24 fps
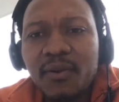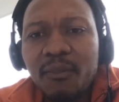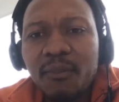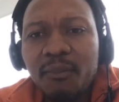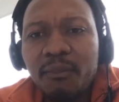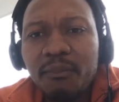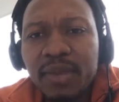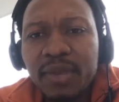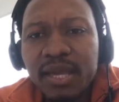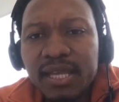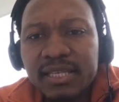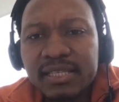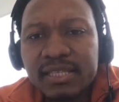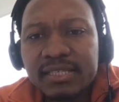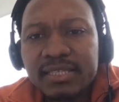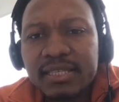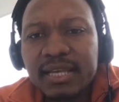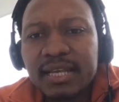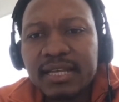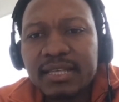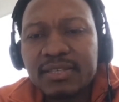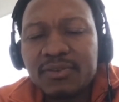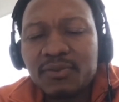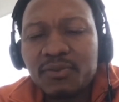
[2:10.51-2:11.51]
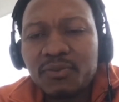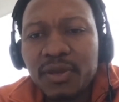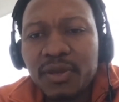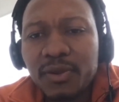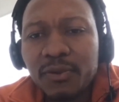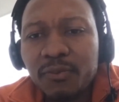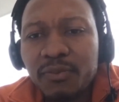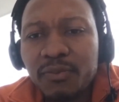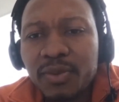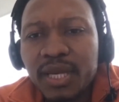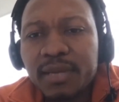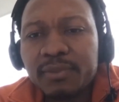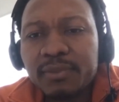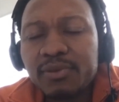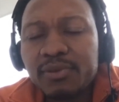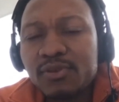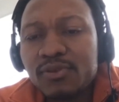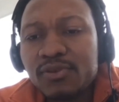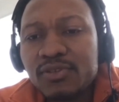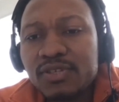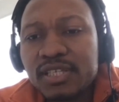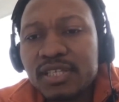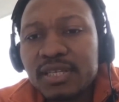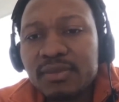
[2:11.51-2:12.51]
means that we will be able
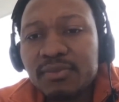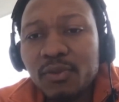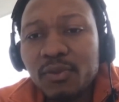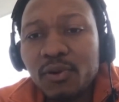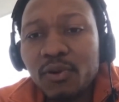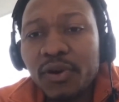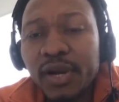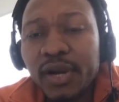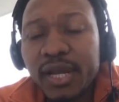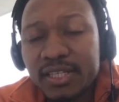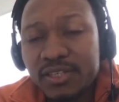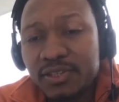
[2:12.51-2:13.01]
to see more